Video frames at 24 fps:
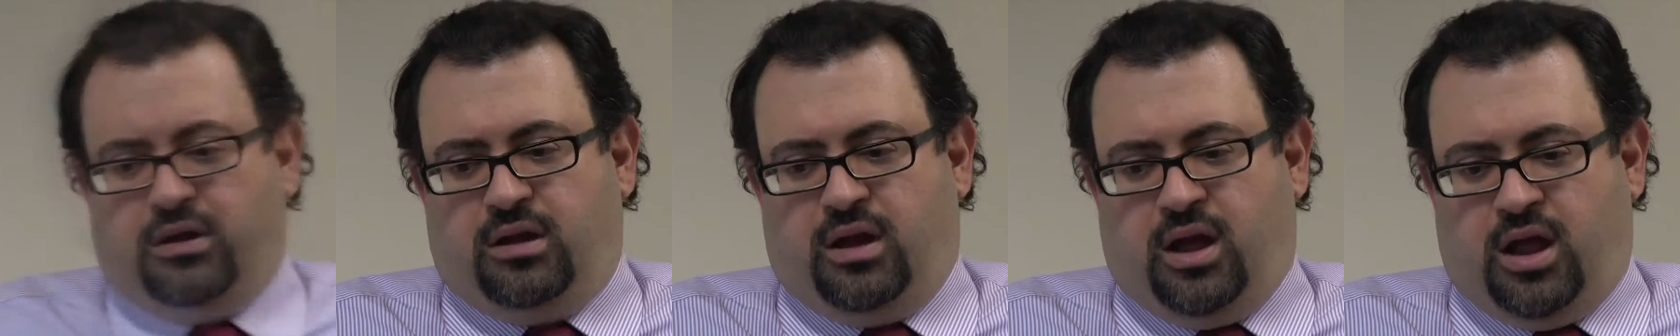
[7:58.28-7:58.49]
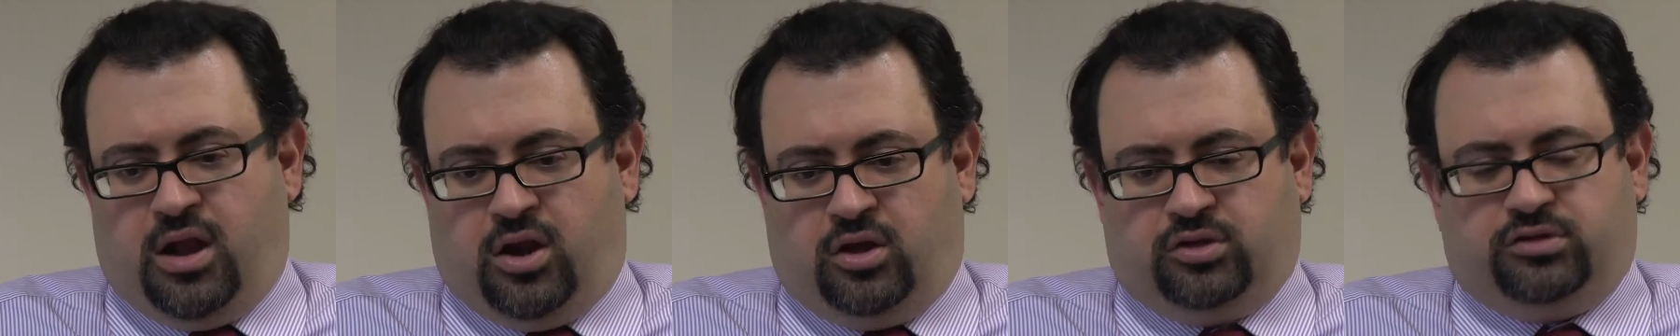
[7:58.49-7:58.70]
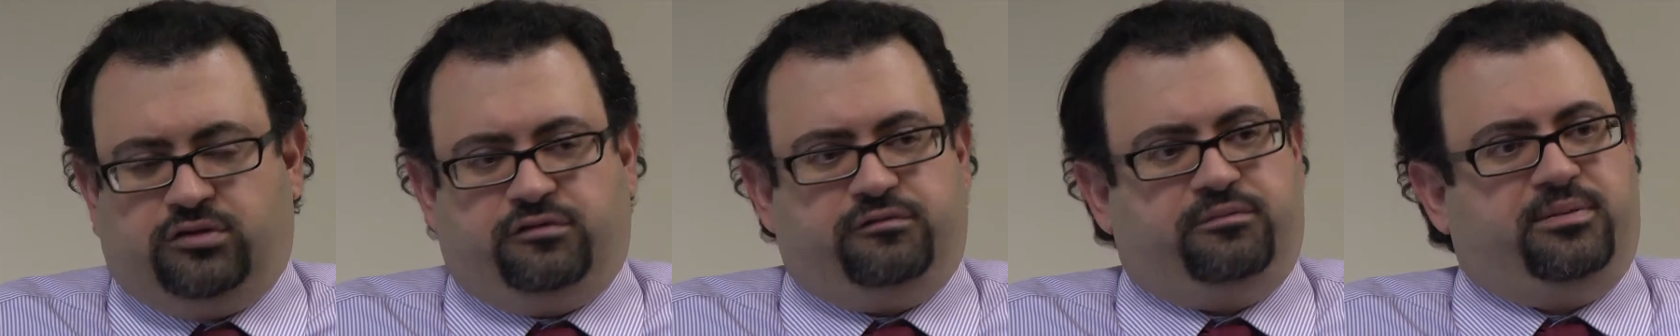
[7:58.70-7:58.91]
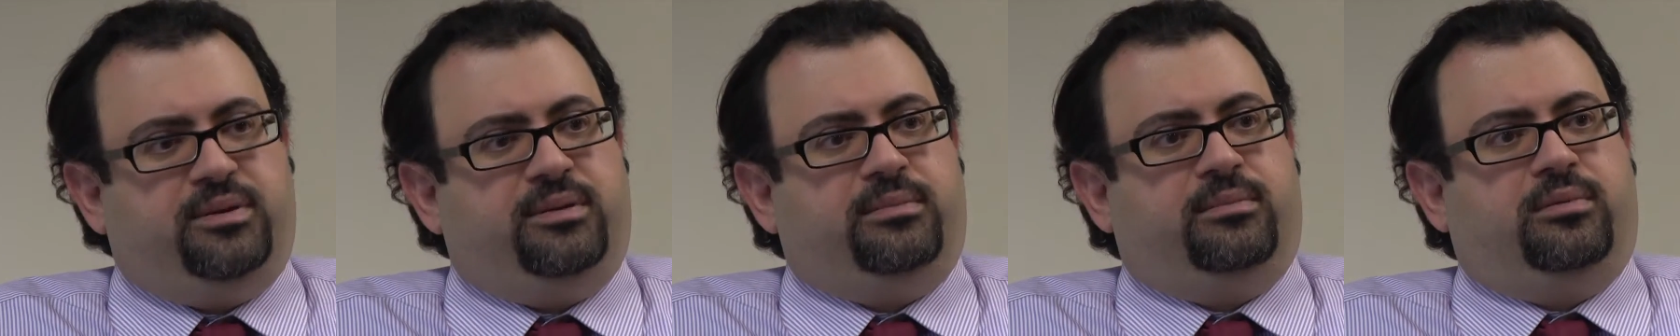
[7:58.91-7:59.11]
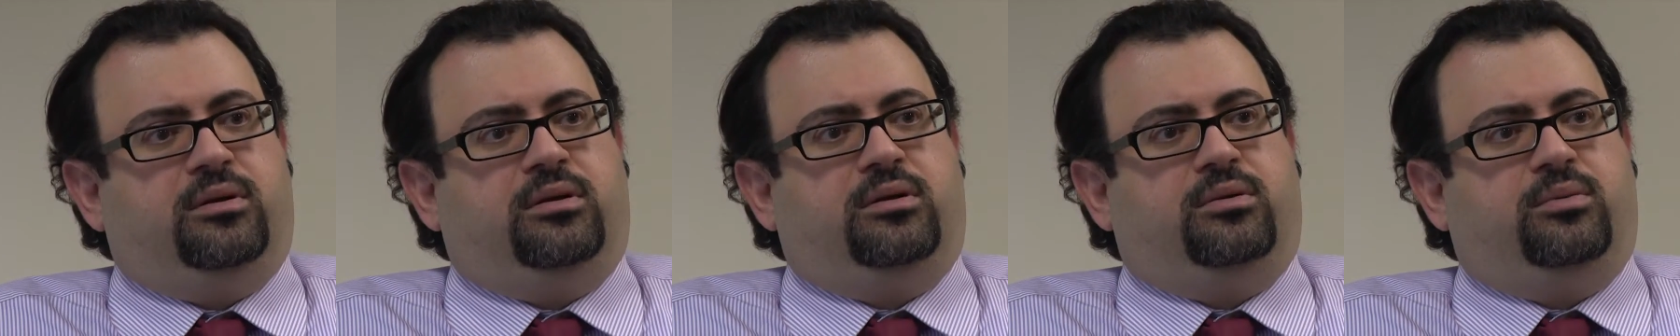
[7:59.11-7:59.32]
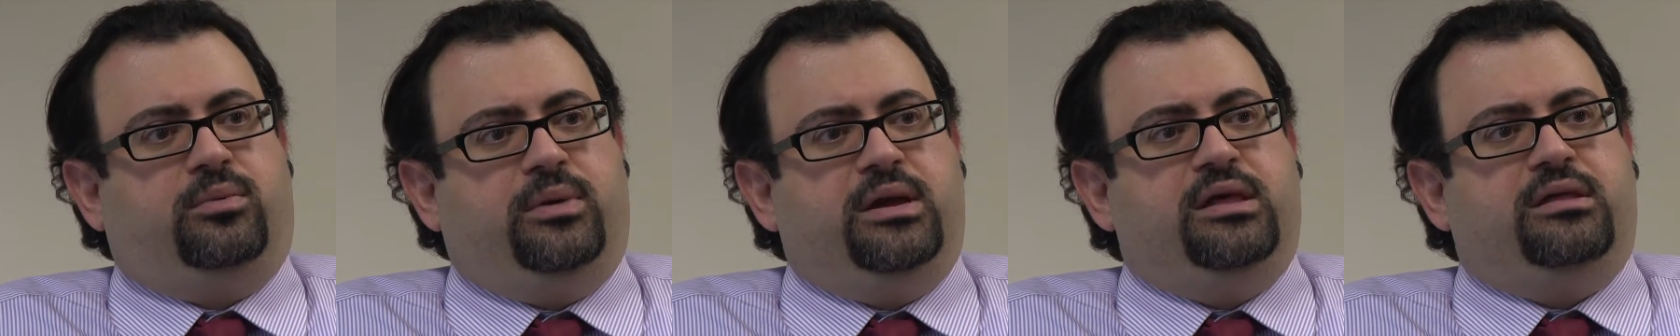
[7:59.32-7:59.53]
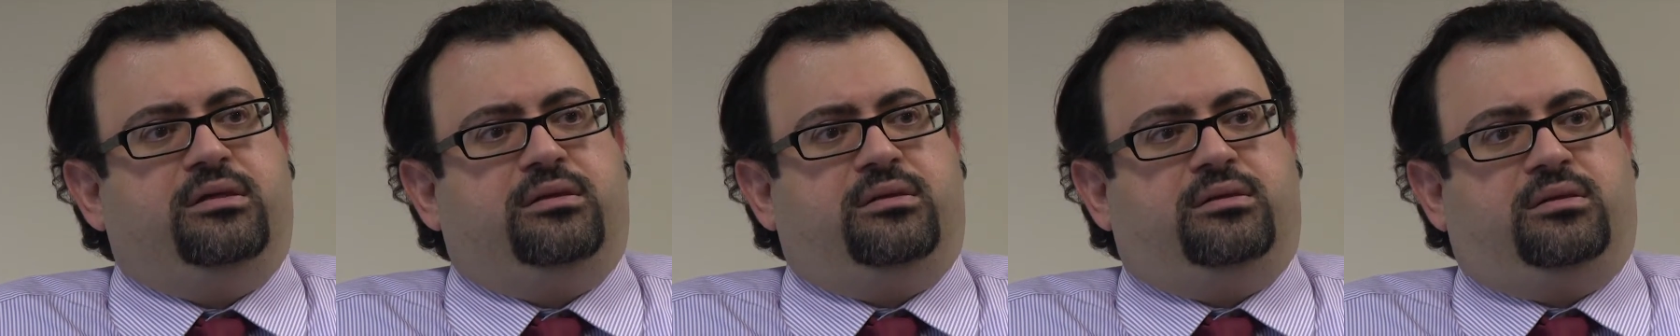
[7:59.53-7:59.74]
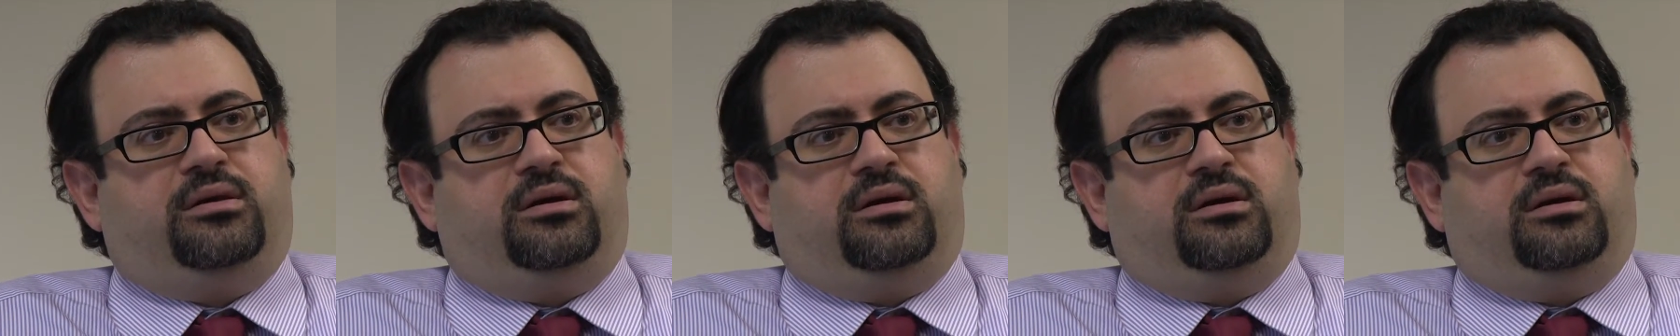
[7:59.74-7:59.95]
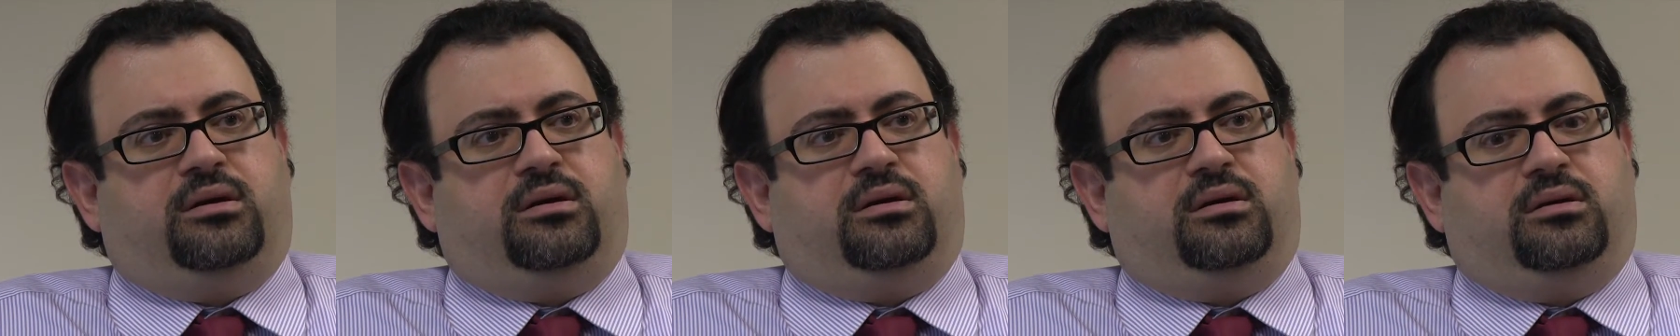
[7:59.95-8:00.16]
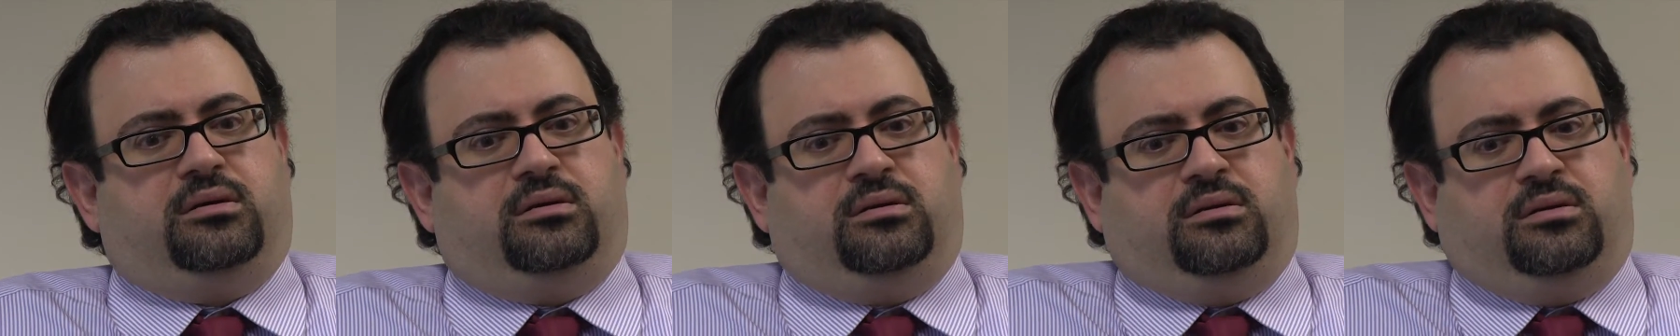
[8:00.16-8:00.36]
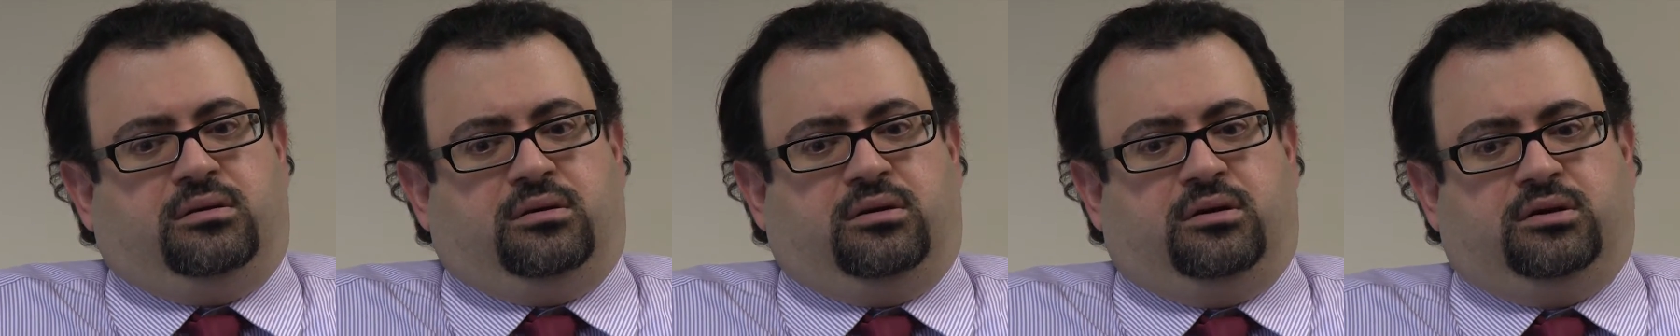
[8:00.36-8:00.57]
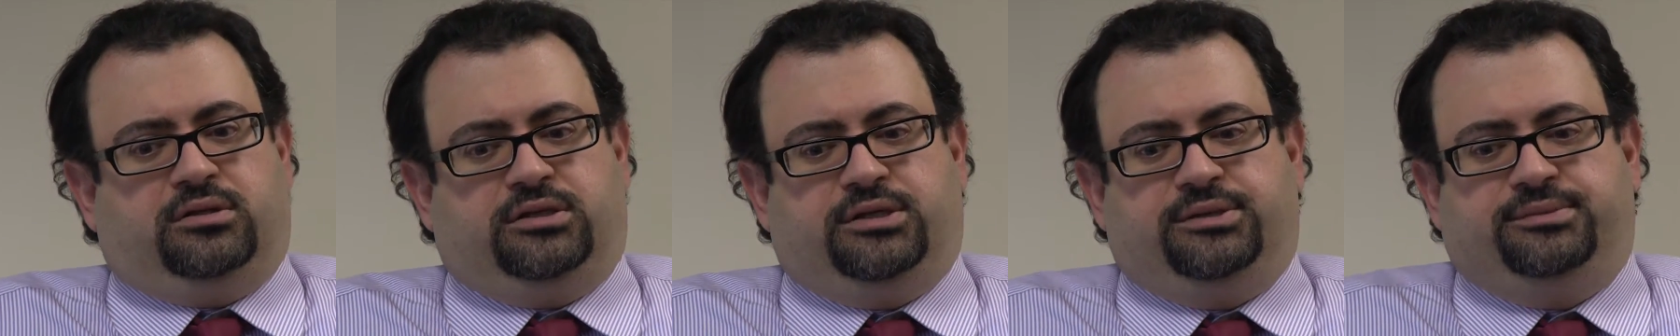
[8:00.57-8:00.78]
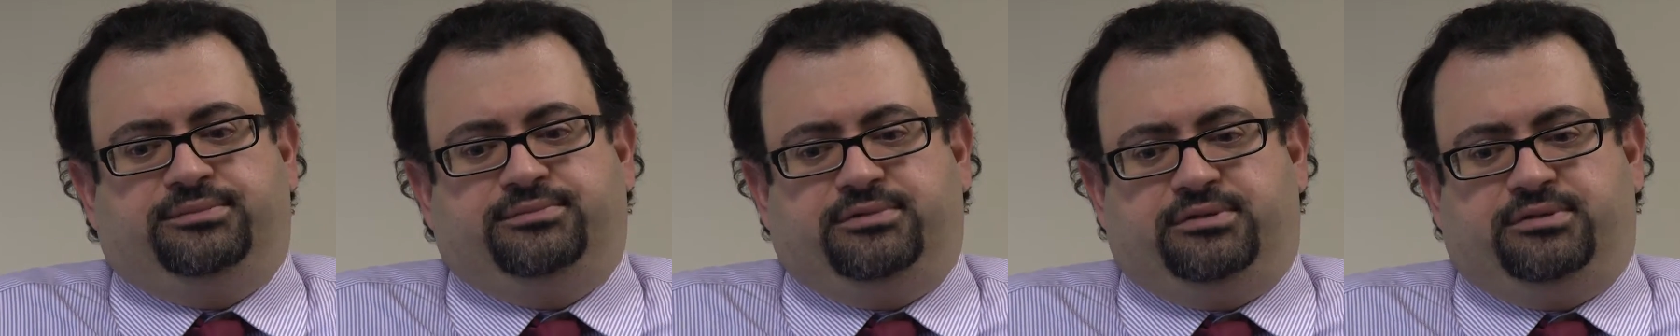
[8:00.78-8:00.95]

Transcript: A lot of people with autism